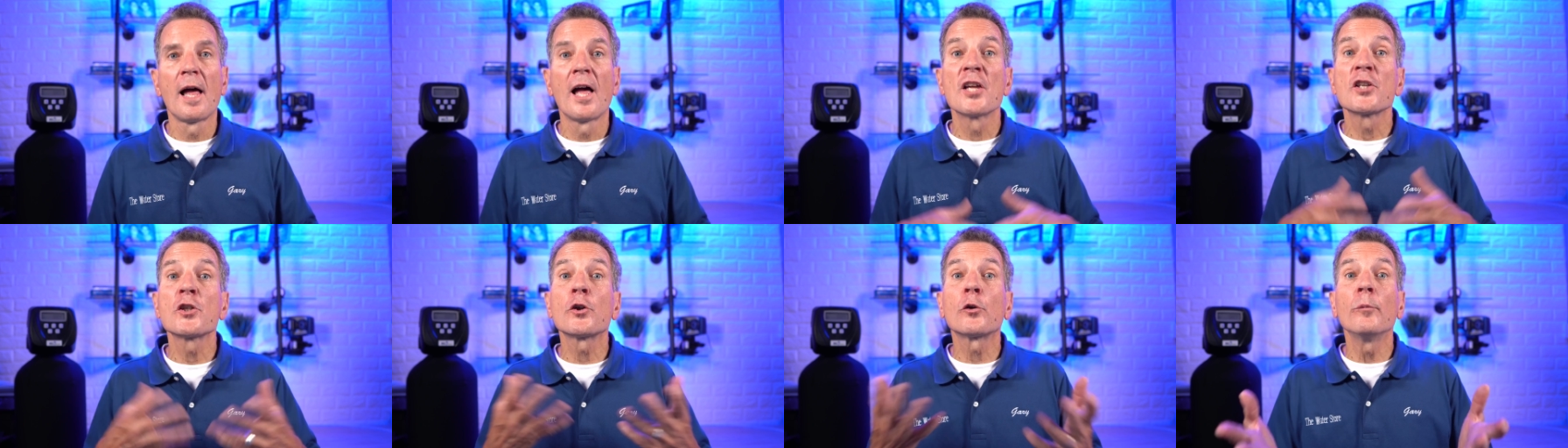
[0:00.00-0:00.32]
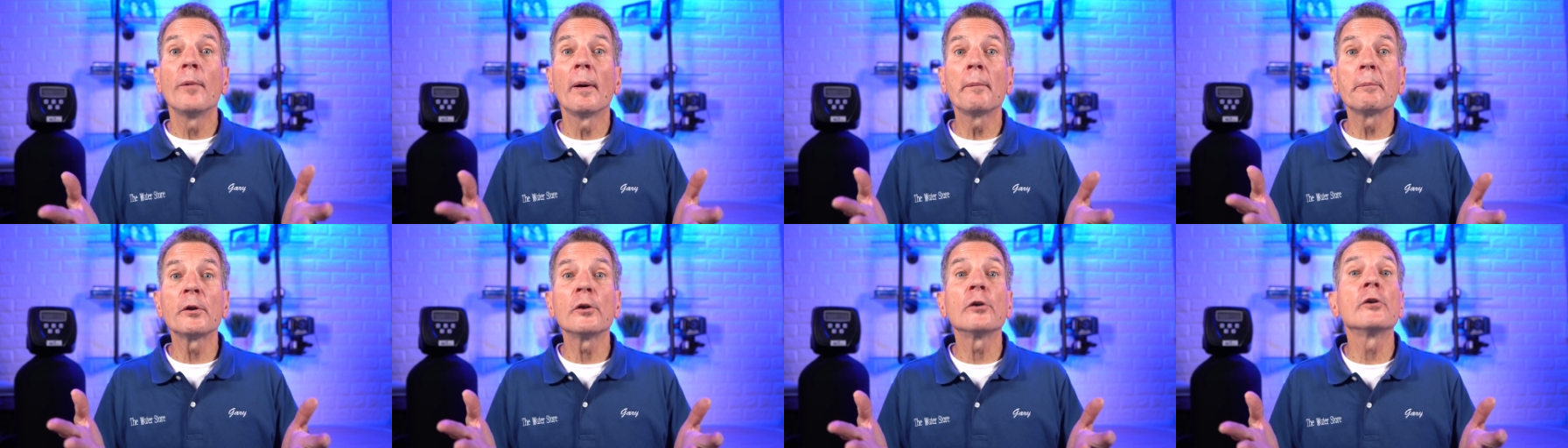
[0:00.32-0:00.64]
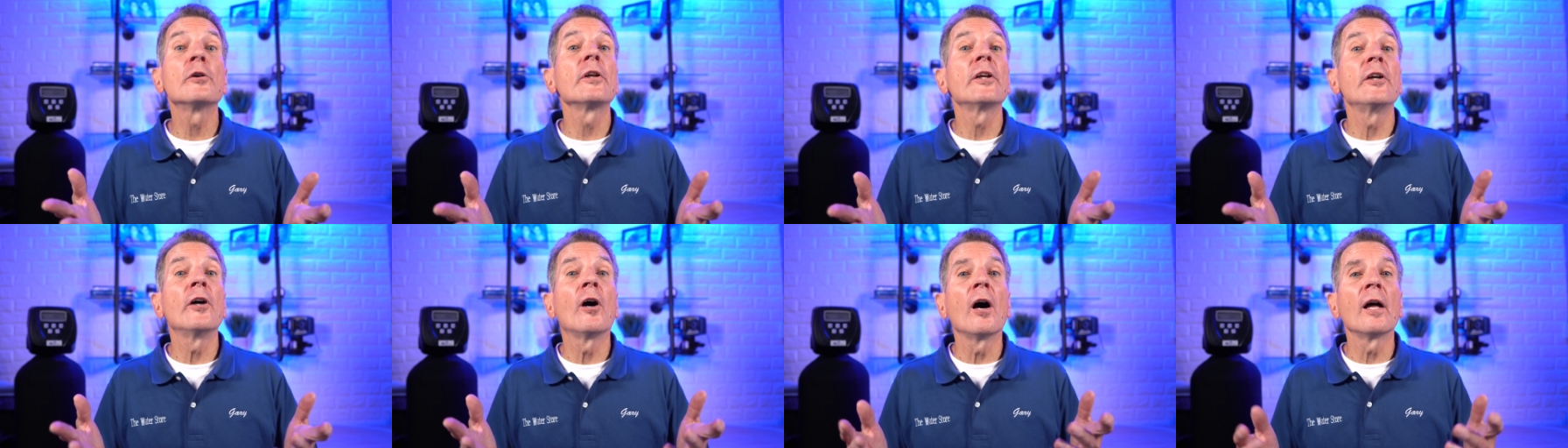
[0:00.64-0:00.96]
So remember
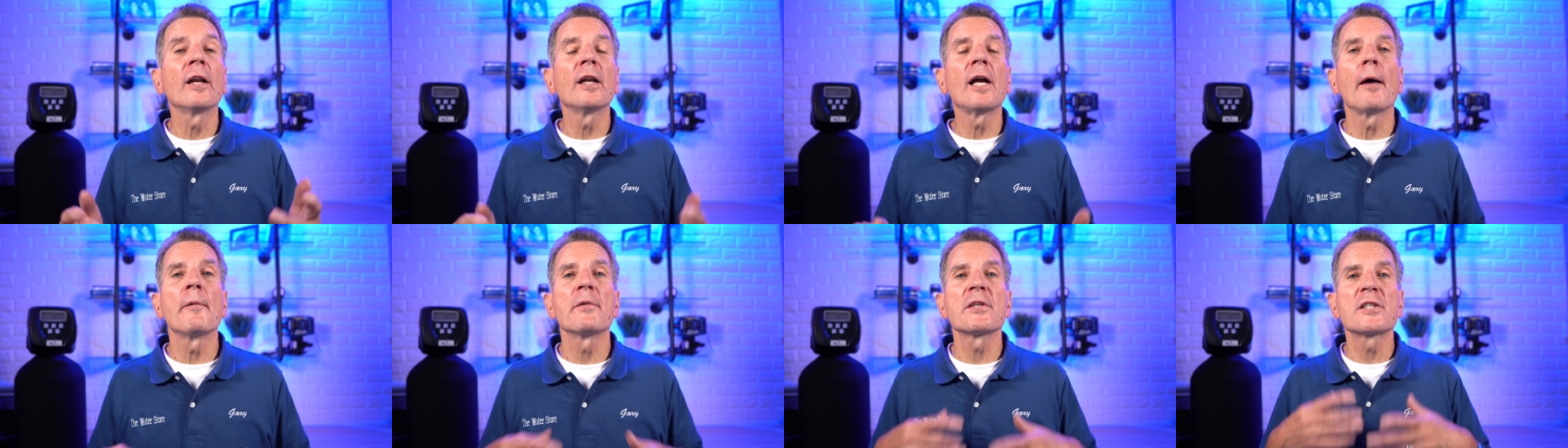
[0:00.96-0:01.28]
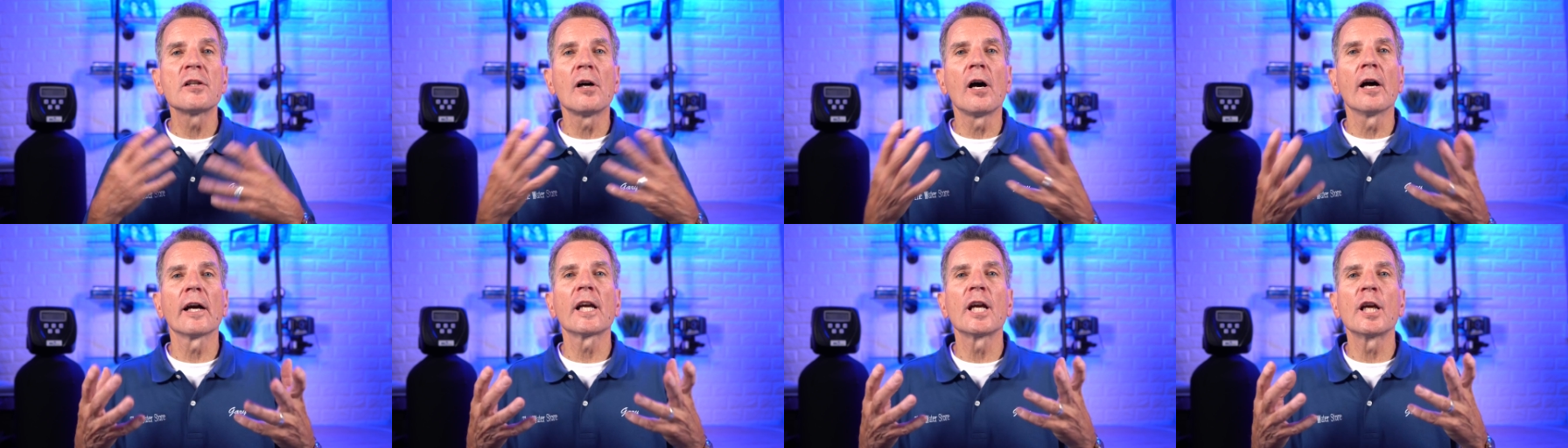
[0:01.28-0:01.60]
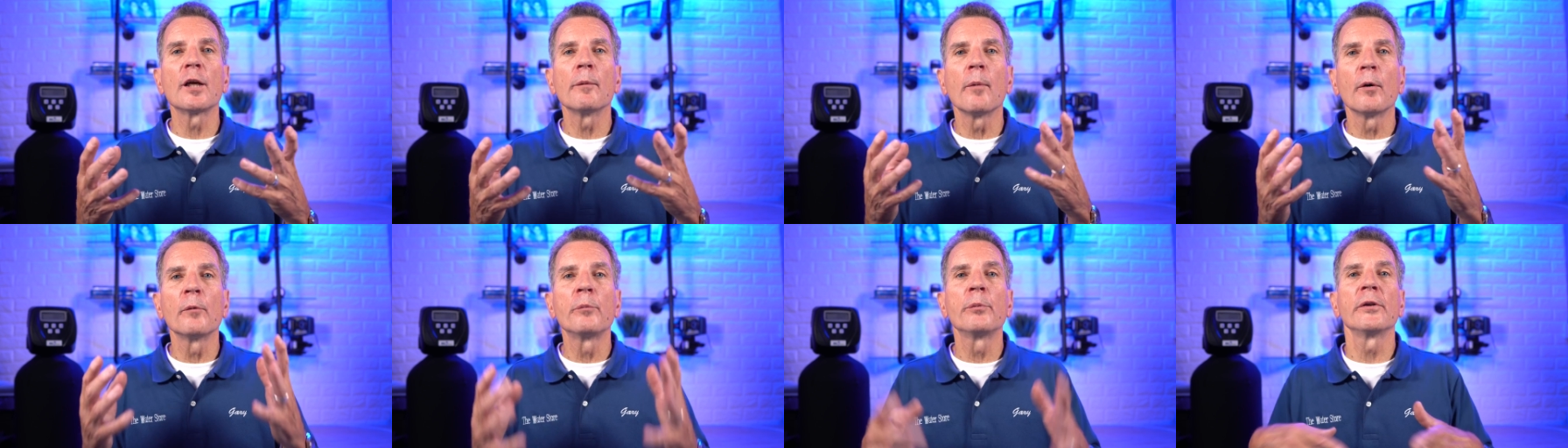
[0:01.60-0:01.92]
early on I was
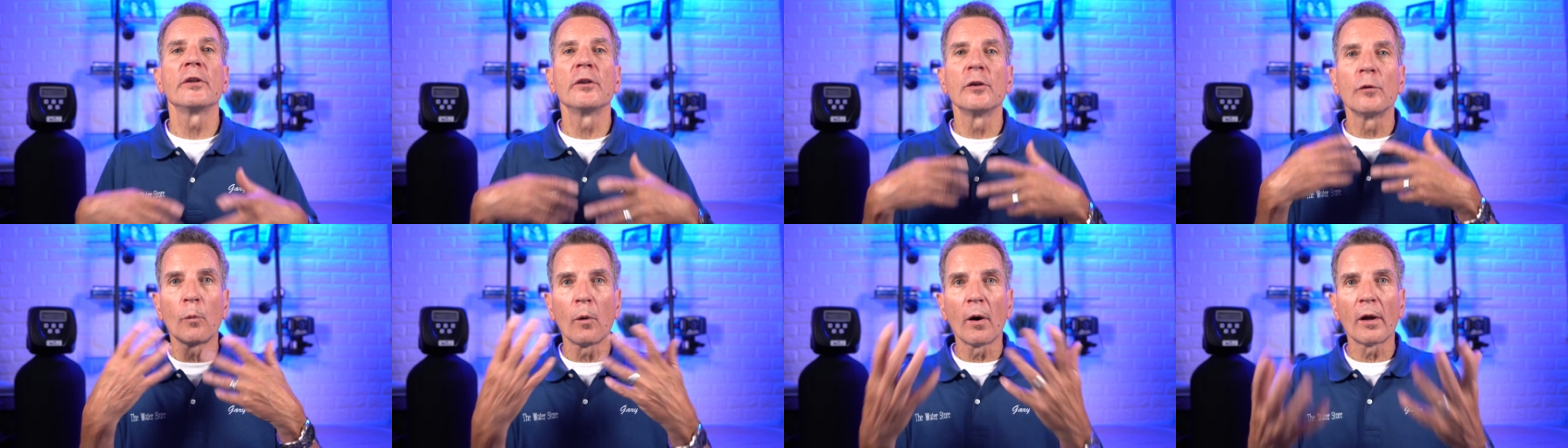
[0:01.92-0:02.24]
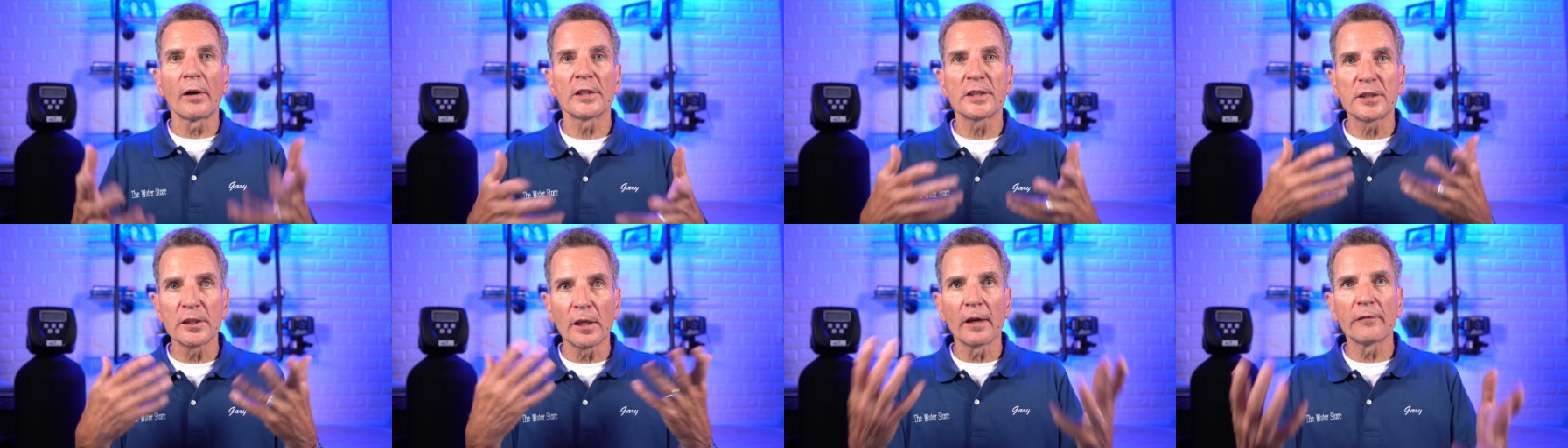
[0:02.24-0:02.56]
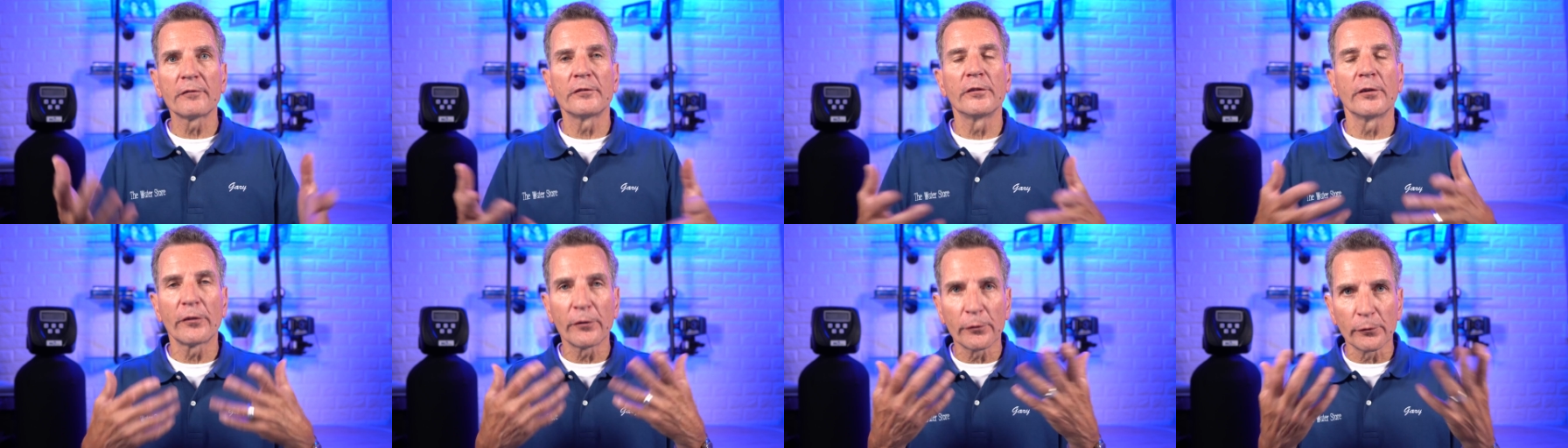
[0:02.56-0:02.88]
talking about putting the water
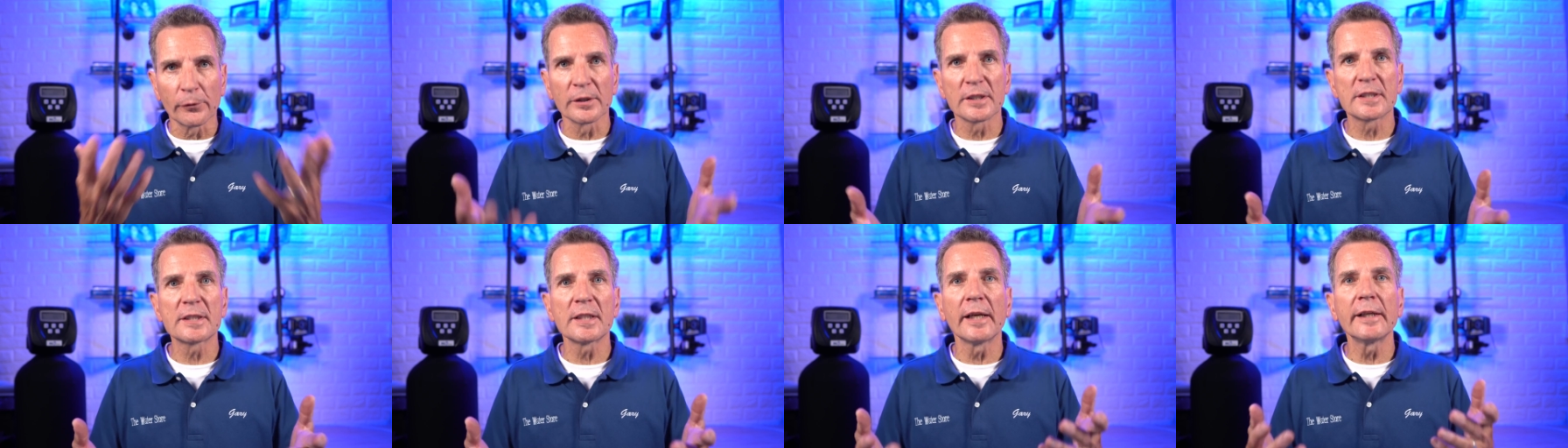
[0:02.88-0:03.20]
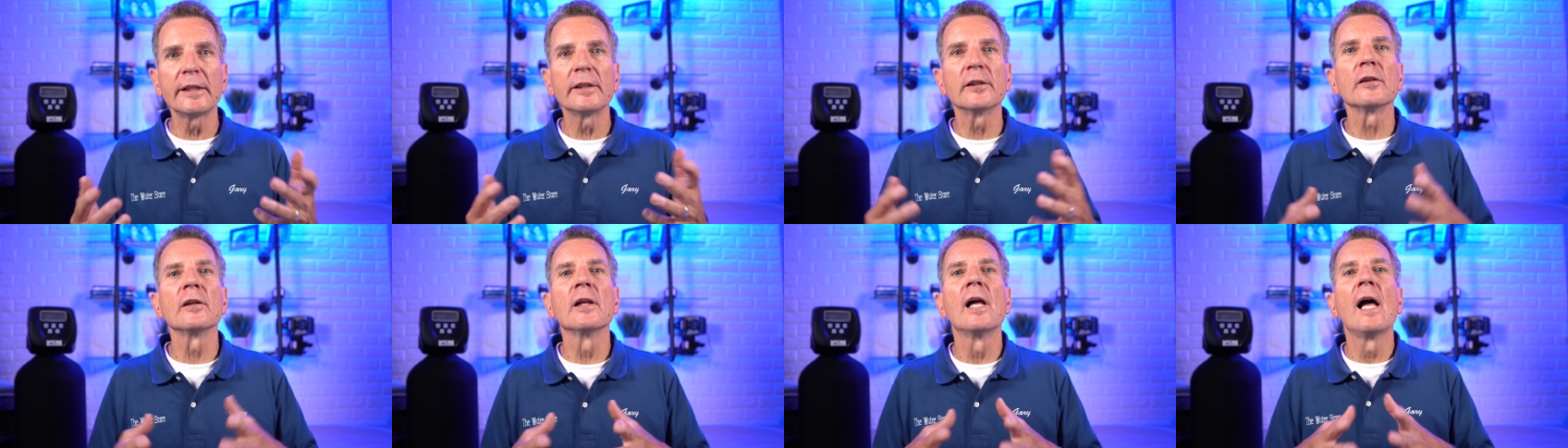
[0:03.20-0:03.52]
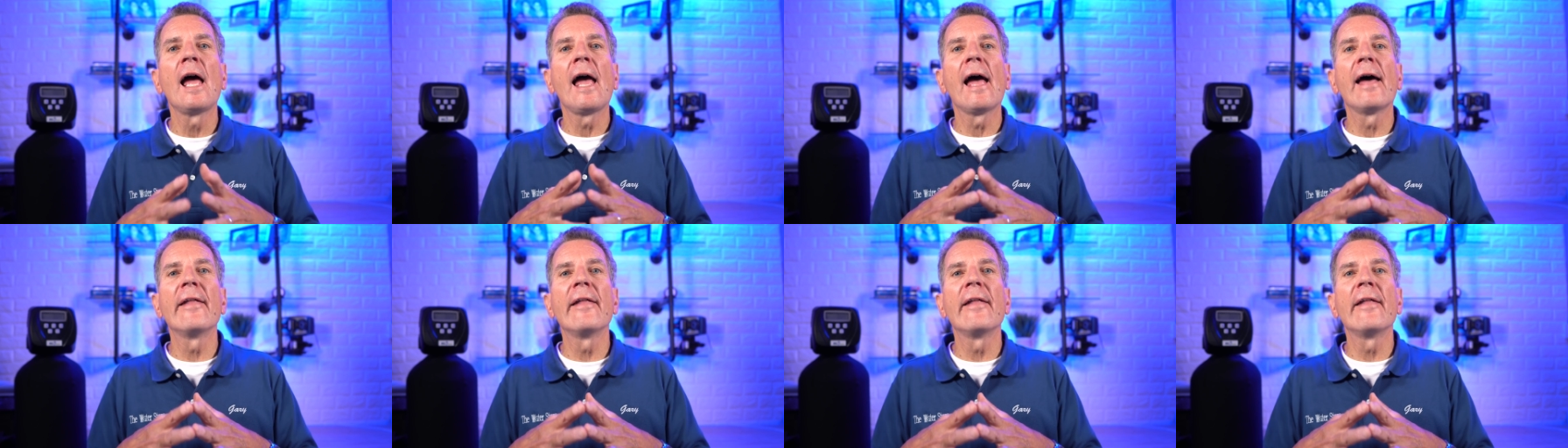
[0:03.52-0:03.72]
softener through a cycle